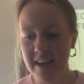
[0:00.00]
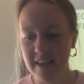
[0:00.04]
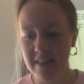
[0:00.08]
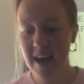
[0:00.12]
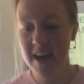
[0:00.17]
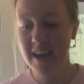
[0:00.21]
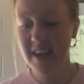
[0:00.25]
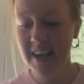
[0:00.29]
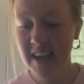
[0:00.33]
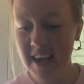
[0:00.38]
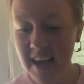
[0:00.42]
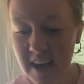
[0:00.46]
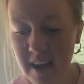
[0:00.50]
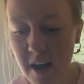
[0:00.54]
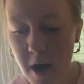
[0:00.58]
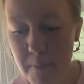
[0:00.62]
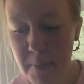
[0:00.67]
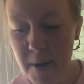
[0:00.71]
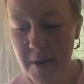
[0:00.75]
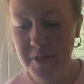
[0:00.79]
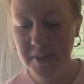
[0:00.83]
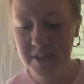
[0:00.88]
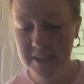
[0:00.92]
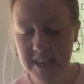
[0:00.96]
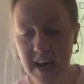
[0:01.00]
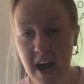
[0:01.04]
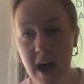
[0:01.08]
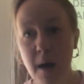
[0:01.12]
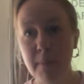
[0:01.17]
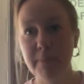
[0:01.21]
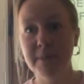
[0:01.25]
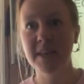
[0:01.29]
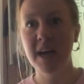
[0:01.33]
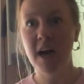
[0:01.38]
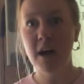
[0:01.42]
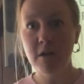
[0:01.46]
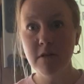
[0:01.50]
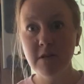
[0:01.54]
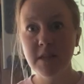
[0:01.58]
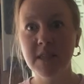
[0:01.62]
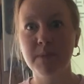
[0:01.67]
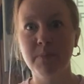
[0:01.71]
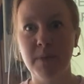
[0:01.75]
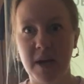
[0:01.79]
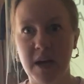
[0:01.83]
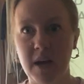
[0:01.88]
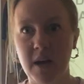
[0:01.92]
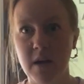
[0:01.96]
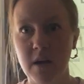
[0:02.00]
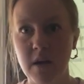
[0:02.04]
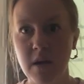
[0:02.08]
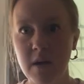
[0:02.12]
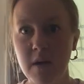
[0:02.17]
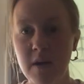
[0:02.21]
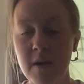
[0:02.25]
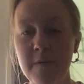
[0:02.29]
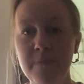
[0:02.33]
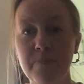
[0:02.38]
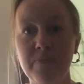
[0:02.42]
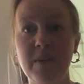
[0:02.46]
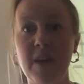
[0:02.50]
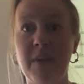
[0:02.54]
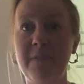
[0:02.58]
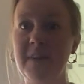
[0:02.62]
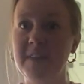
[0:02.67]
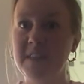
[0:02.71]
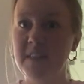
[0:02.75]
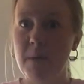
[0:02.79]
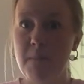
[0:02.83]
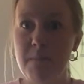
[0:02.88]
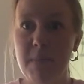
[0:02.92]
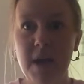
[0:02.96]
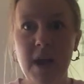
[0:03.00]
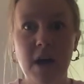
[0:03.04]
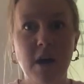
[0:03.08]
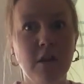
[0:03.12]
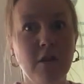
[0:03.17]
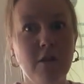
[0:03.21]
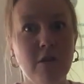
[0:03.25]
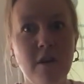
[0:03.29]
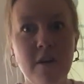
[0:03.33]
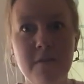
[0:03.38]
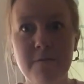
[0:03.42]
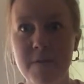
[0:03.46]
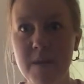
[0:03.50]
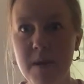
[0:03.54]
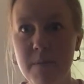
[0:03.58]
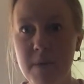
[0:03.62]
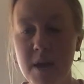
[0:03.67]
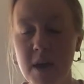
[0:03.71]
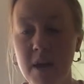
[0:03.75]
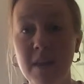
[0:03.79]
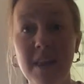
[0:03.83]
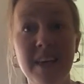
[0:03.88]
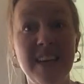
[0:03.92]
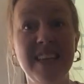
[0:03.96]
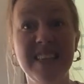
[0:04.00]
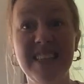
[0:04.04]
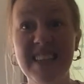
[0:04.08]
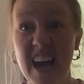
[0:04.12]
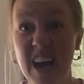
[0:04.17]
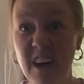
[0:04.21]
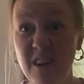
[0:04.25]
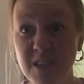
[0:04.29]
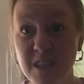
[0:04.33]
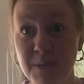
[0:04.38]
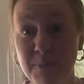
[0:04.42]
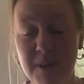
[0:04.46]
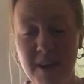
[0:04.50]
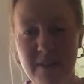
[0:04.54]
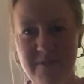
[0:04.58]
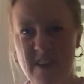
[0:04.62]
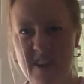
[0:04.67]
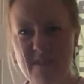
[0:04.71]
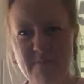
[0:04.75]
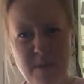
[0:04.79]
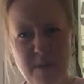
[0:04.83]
That key up at the top tells me if it's a male or a female, and it tells me if they've